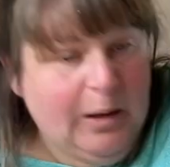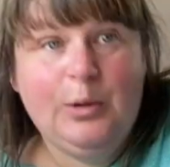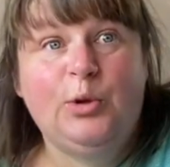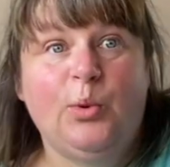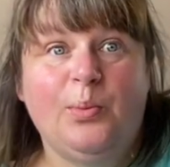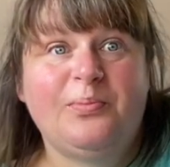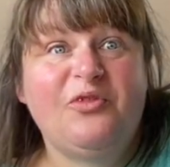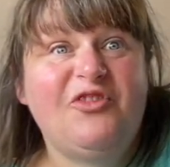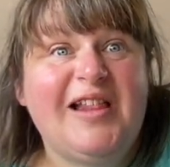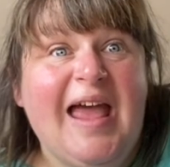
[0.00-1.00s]
so
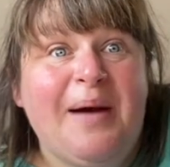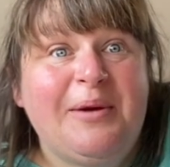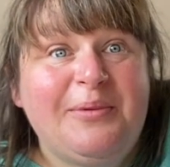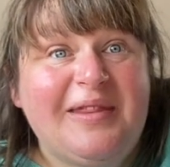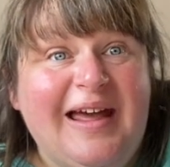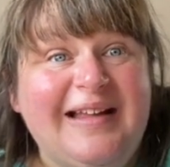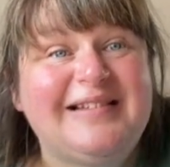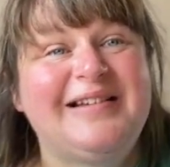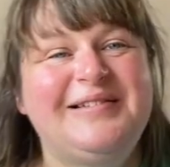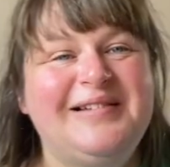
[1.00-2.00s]
really happy with that.